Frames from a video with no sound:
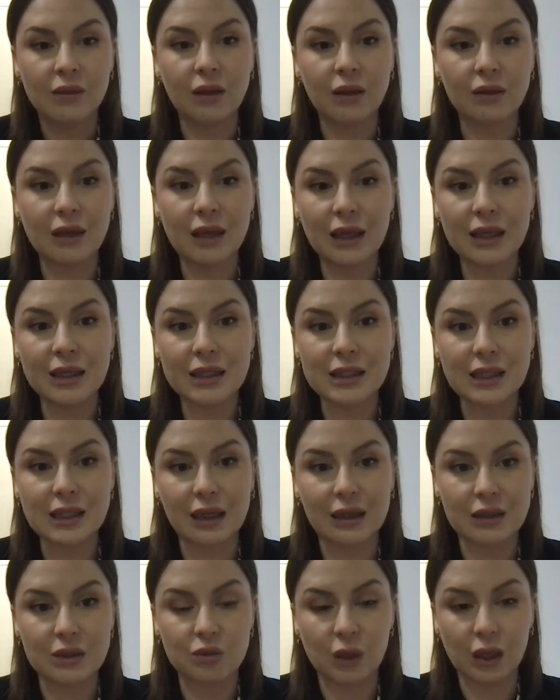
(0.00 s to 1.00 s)
The thing is
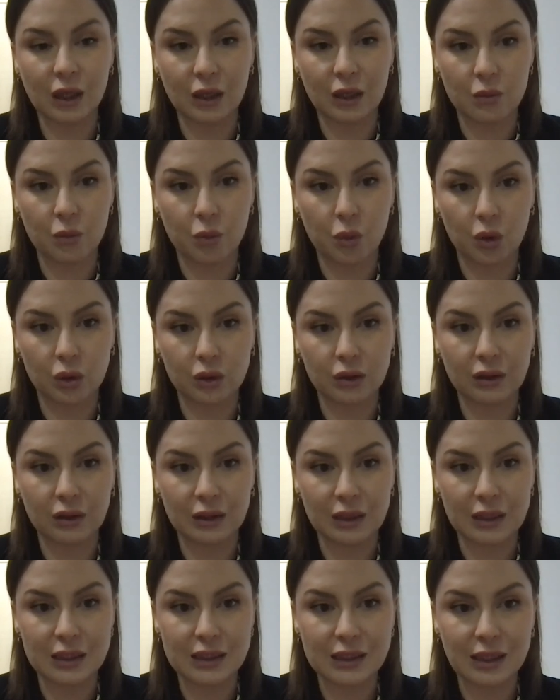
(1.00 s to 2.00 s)
that is really
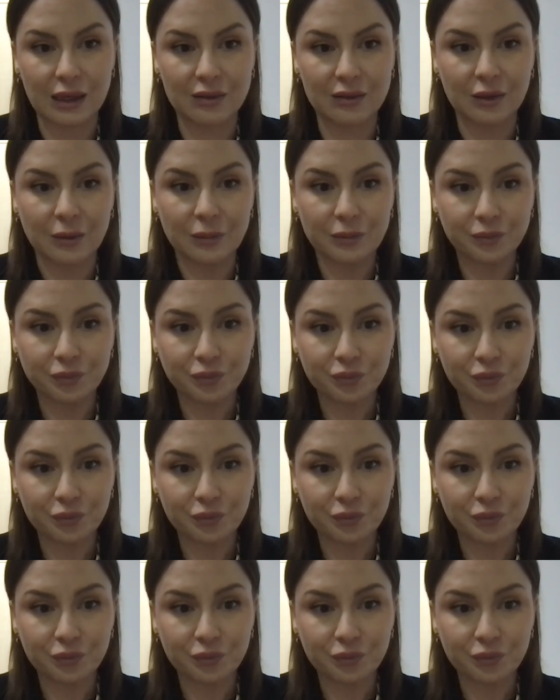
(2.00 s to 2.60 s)
important is that